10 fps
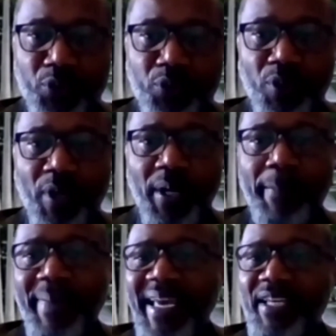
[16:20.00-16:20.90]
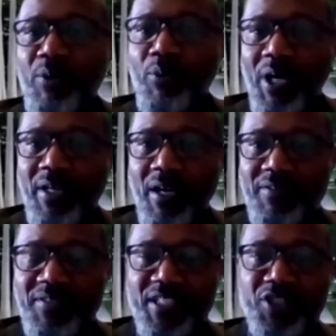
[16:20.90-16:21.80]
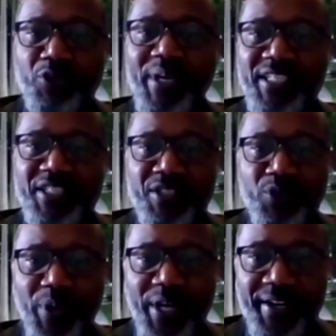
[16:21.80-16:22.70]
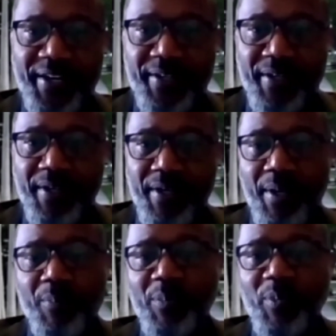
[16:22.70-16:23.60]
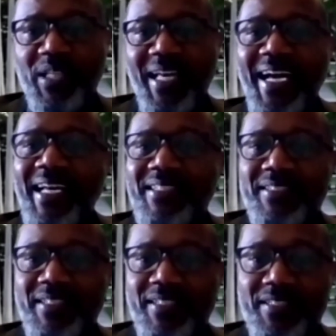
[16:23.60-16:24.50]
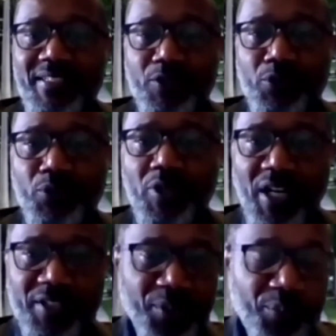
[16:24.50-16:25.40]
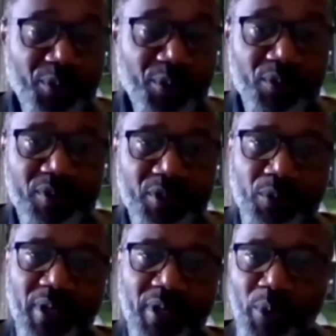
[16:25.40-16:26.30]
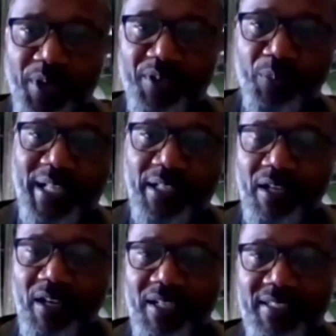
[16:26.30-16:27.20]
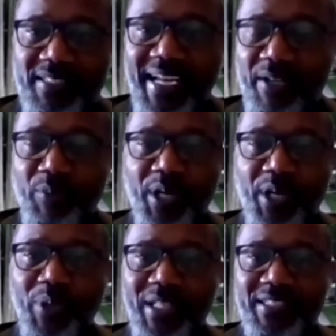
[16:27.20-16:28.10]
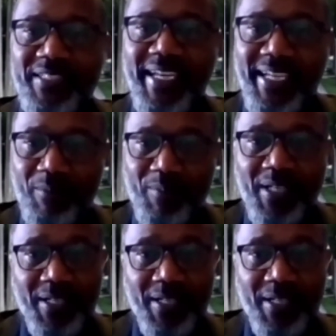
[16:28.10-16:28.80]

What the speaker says: We do many one-off situations where people ask us to contribute to a worthwhile cause, and we are willing to help.